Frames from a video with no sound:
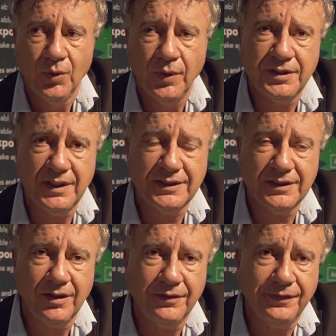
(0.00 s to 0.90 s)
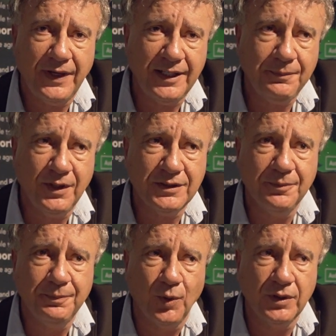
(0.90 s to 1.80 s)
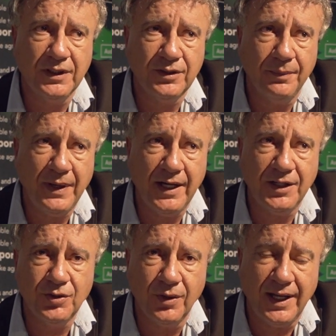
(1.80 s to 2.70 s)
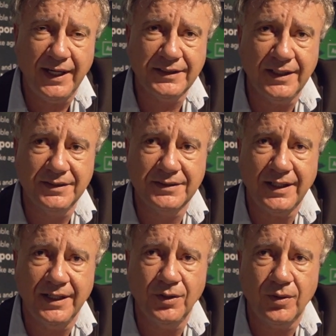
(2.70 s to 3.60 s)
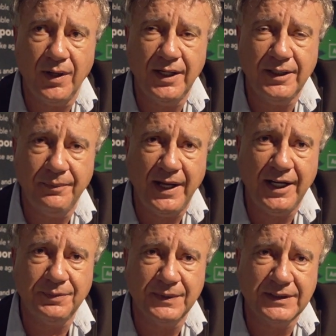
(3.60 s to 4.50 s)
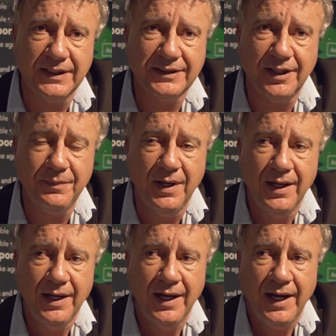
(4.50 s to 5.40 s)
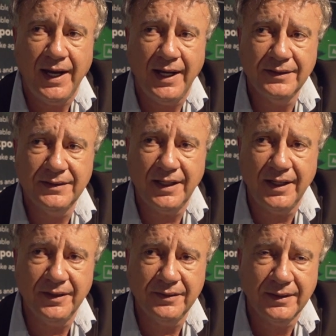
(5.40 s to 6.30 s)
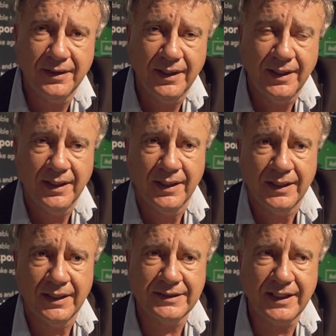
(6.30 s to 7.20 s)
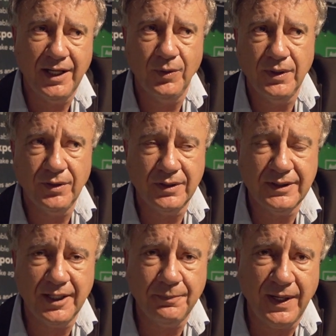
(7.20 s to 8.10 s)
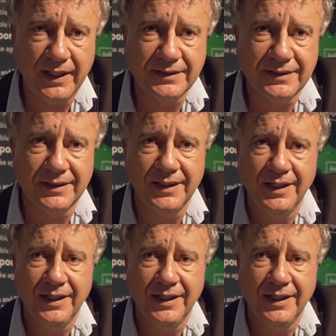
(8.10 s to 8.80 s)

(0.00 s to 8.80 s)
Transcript: which is of utmost importance to manage your license and your quality management system. And a sale will not take place,